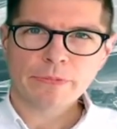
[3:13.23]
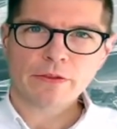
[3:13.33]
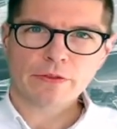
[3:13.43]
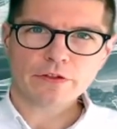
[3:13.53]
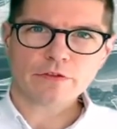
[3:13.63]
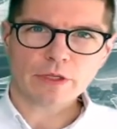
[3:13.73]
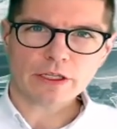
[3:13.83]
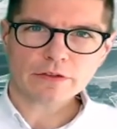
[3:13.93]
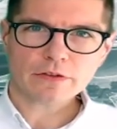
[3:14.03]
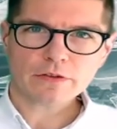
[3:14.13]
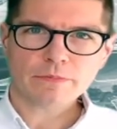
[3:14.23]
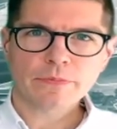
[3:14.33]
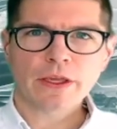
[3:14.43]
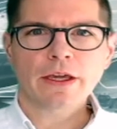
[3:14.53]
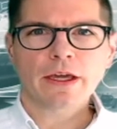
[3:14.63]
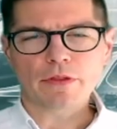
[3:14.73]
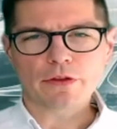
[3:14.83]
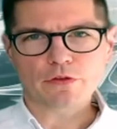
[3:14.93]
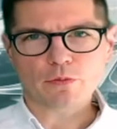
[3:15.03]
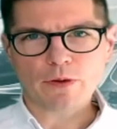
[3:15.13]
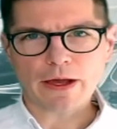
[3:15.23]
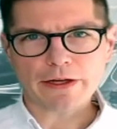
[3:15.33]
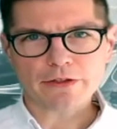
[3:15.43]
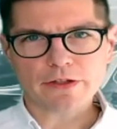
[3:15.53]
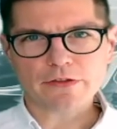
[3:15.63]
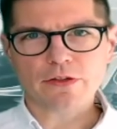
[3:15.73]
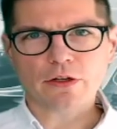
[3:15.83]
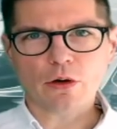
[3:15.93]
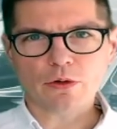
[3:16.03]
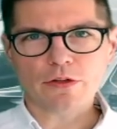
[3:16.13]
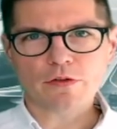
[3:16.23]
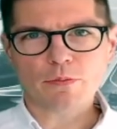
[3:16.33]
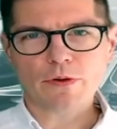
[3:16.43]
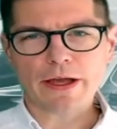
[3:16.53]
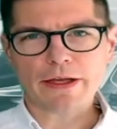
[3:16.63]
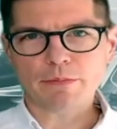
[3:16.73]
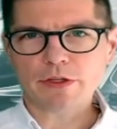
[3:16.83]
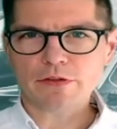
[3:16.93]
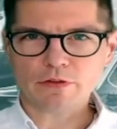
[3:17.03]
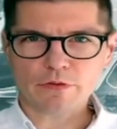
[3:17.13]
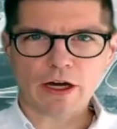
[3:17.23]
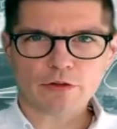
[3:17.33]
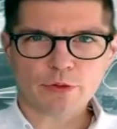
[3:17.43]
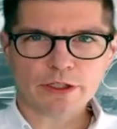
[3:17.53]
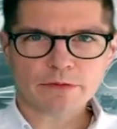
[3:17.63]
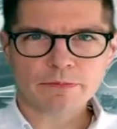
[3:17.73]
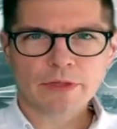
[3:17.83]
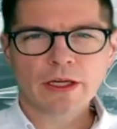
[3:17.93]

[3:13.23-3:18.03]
This means the supplier is not only supplying a piece of hardware,